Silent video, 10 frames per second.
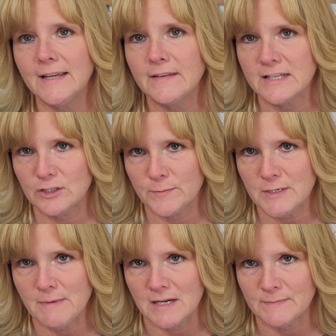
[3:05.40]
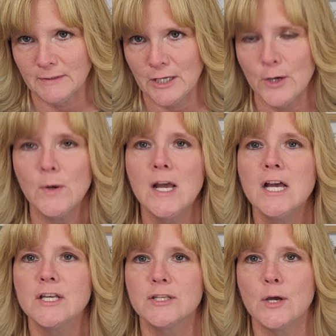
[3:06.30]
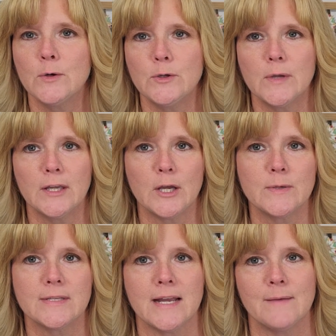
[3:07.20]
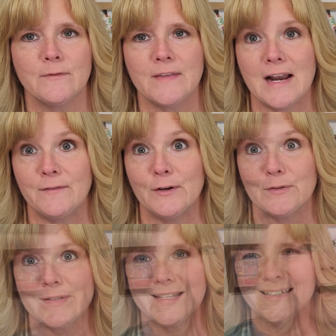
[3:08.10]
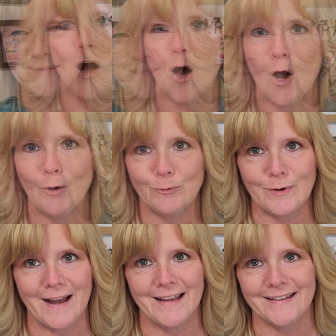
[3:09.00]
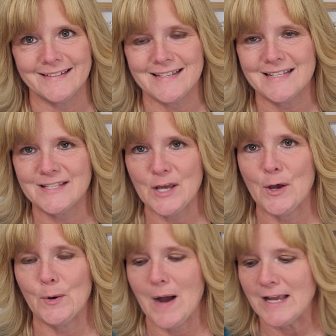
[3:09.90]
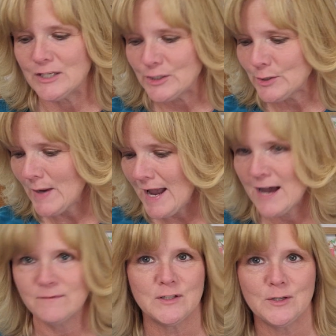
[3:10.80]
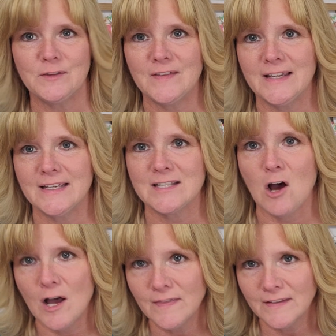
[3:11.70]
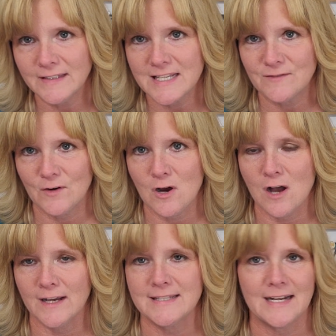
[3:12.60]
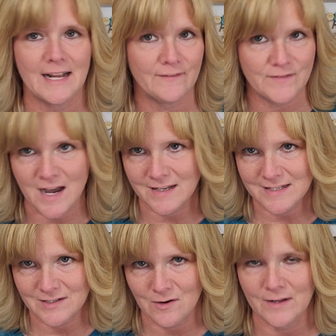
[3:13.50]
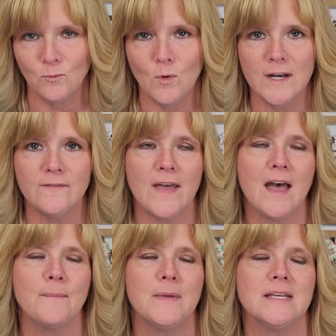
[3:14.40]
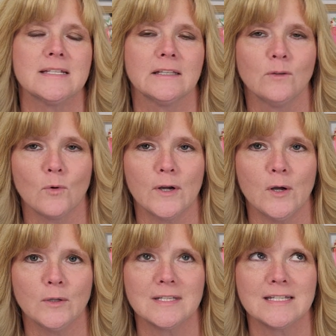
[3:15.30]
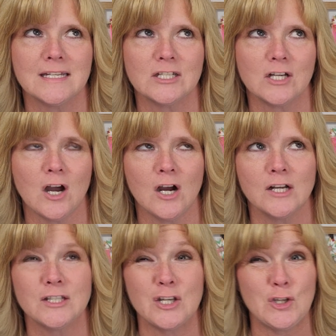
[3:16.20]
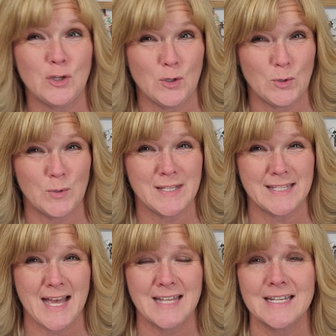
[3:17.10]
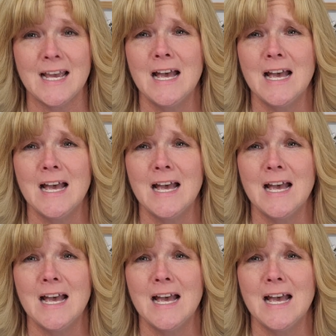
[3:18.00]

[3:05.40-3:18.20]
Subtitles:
in the description box below so you can go sign up for that if you're interested. All right, so I do have 2 things on the list for August that I have not started. One of them is the Holt Stitch Cards U set.